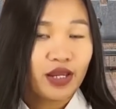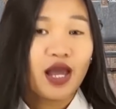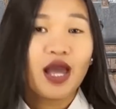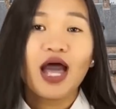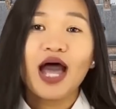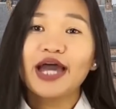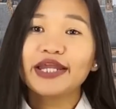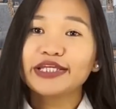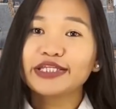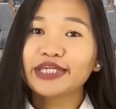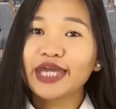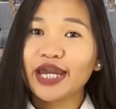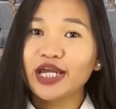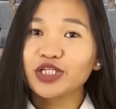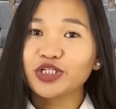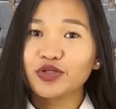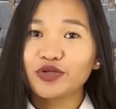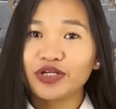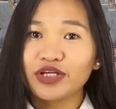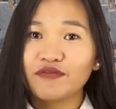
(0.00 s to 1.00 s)
And in case
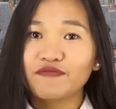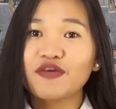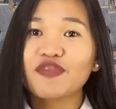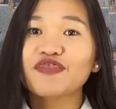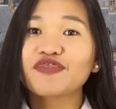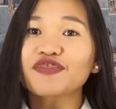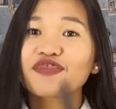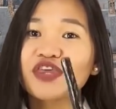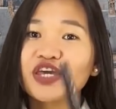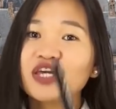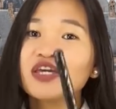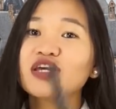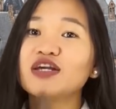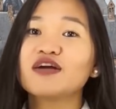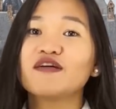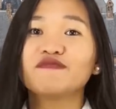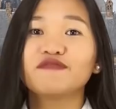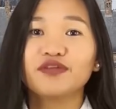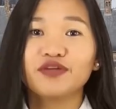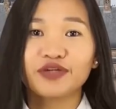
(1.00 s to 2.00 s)
you're even thinking
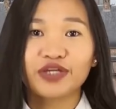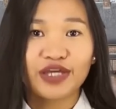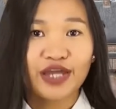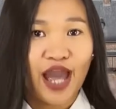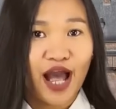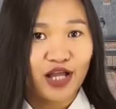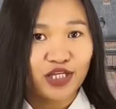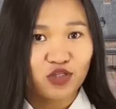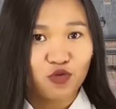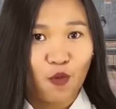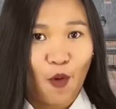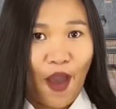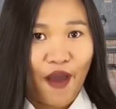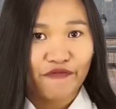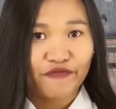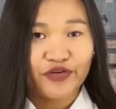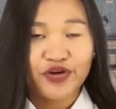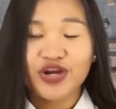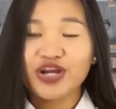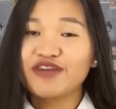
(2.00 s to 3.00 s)
of looking elsewhere
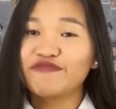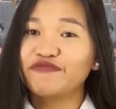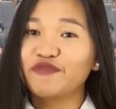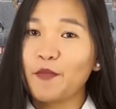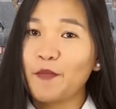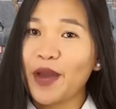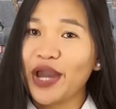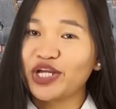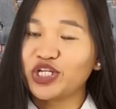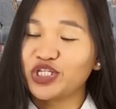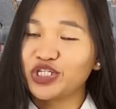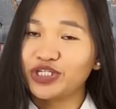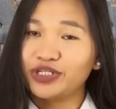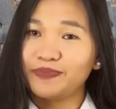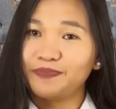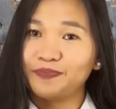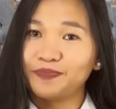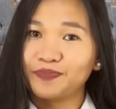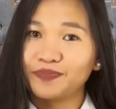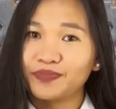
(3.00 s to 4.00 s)
for your
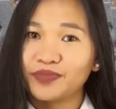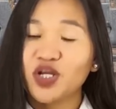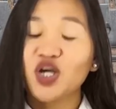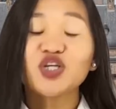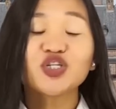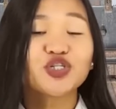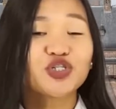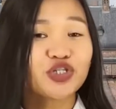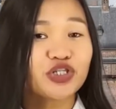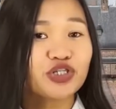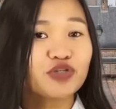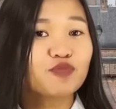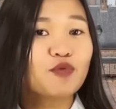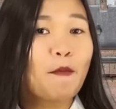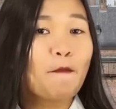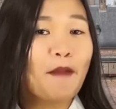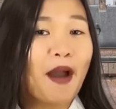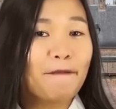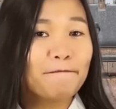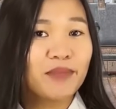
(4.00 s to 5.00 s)
information, just
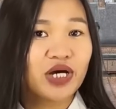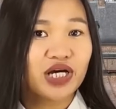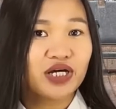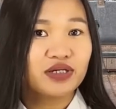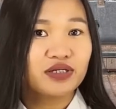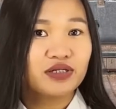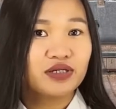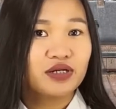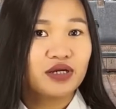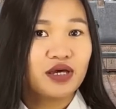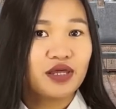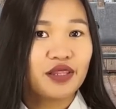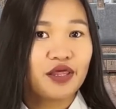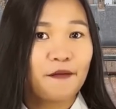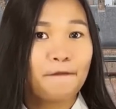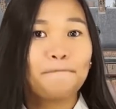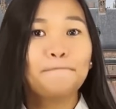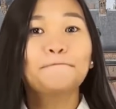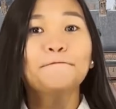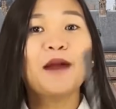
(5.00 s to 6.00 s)
remember
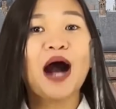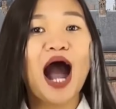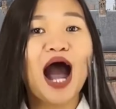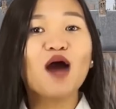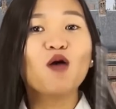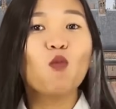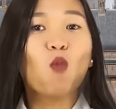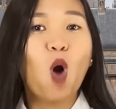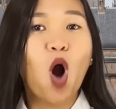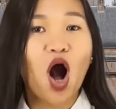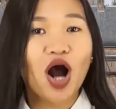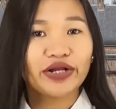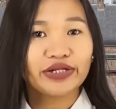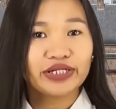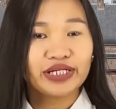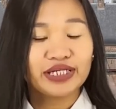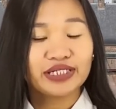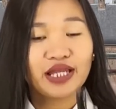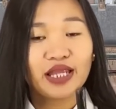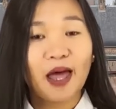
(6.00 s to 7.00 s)
that my wand
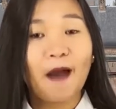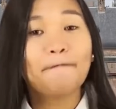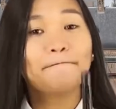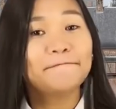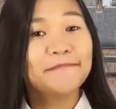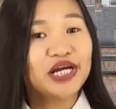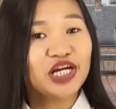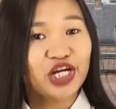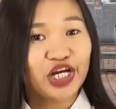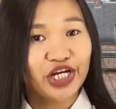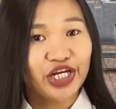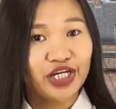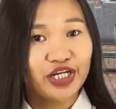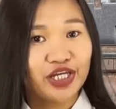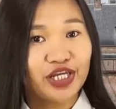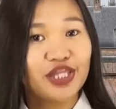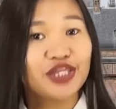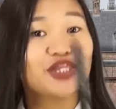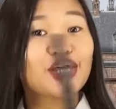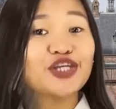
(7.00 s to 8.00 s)
is a lot bigger
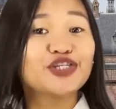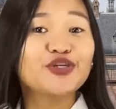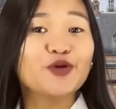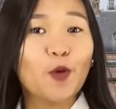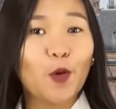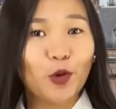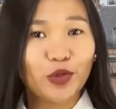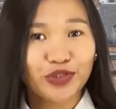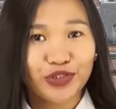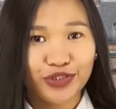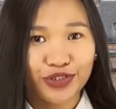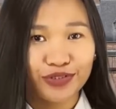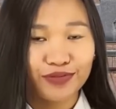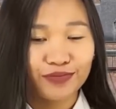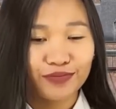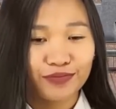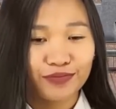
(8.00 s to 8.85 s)
than yours.